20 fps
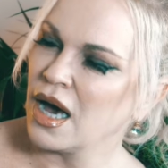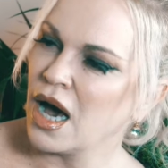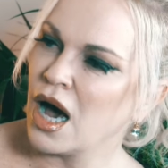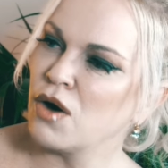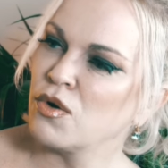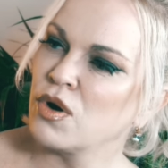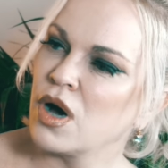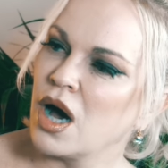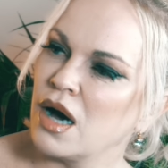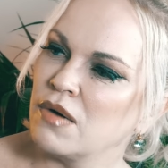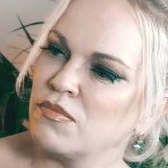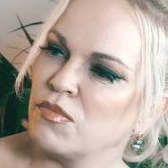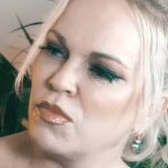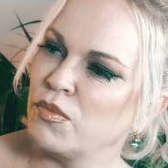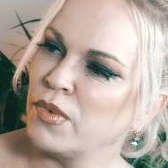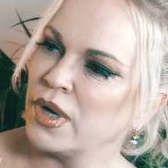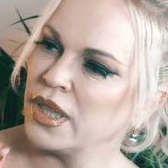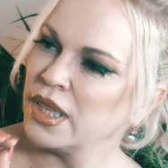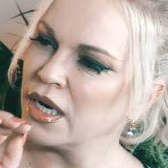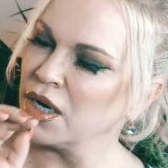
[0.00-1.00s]
how come
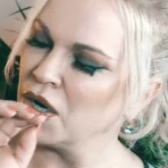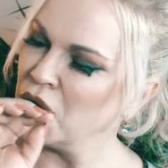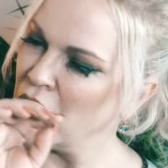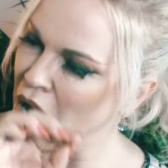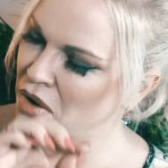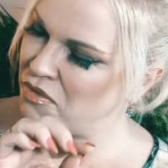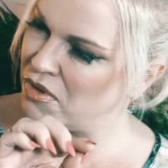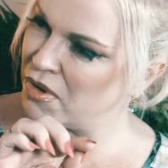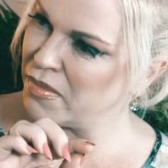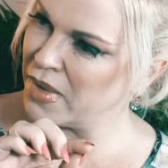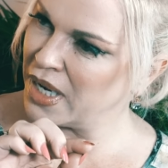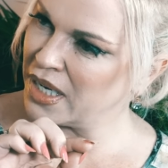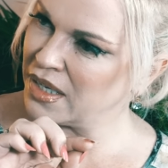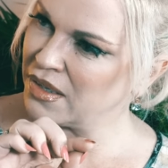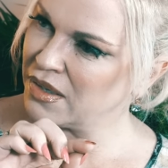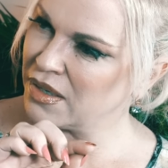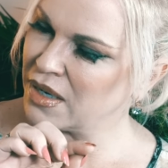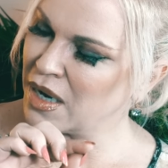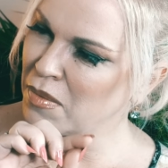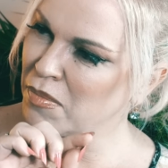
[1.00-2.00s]
when the
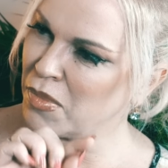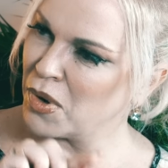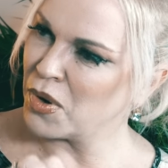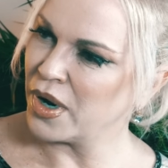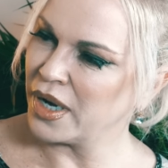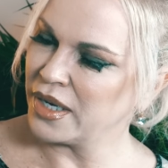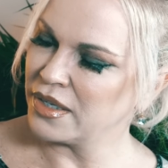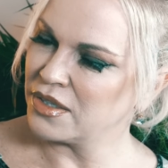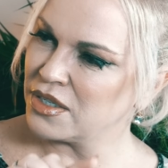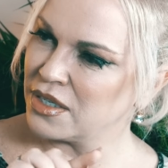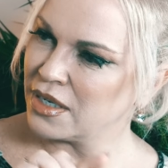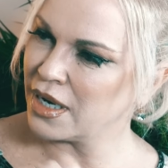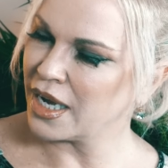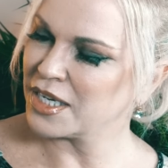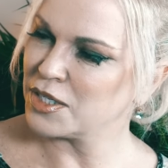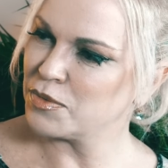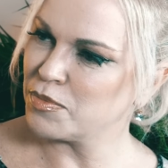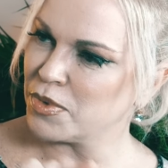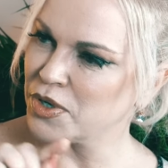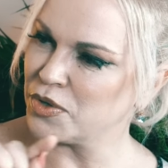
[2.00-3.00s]
government appoints an
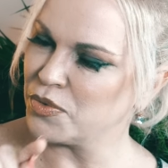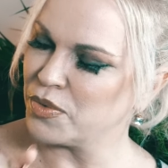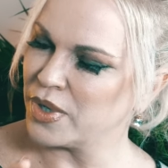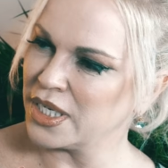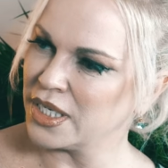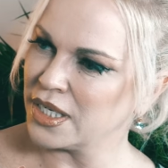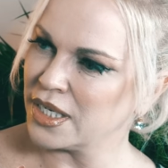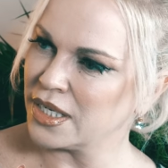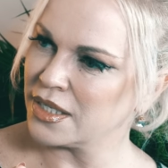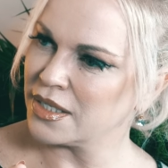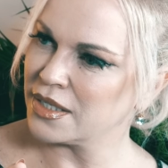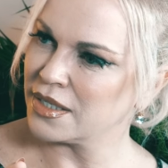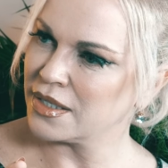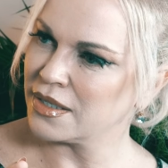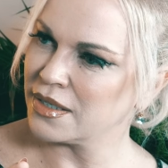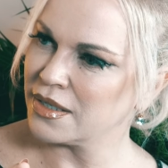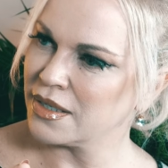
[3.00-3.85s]
expert witness,